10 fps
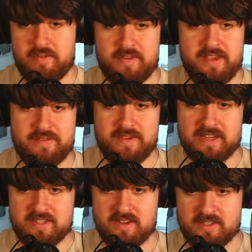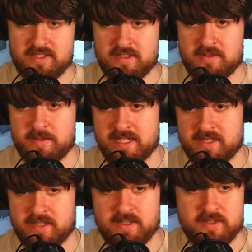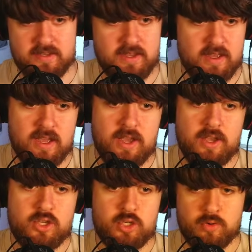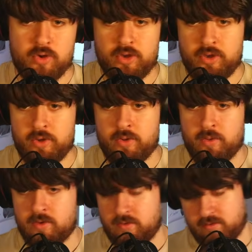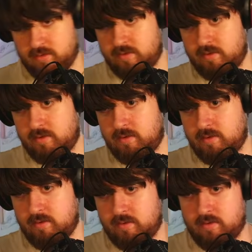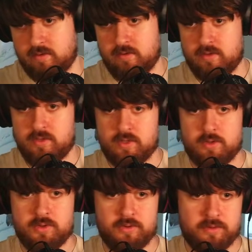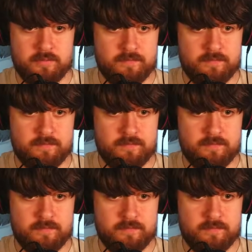VFX artist is a masochist. True. So true.